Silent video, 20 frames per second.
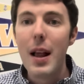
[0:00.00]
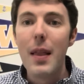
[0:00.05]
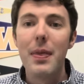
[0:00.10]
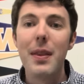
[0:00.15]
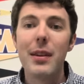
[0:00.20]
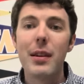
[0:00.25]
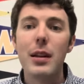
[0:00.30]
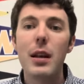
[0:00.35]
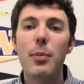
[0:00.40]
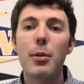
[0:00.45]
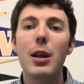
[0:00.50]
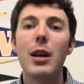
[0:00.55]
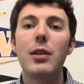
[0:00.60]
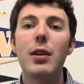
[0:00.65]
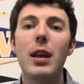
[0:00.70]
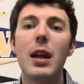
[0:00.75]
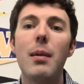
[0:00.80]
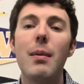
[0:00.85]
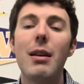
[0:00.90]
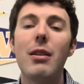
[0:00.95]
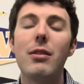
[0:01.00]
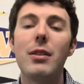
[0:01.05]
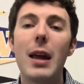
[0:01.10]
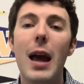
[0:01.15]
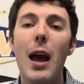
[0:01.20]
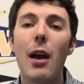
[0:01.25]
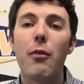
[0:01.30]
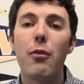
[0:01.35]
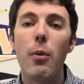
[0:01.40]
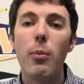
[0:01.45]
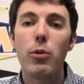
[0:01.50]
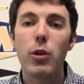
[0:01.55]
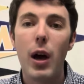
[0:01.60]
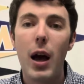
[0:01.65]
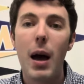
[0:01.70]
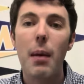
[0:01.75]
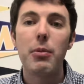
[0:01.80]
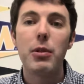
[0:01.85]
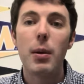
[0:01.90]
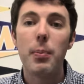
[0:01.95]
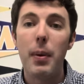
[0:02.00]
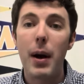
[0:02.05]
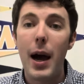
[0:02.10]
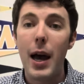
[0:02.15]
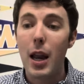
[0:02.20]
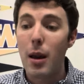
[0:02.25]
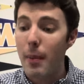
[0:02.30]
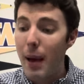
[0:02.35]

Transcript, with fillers: This Liberty team is stacked from top to bottom.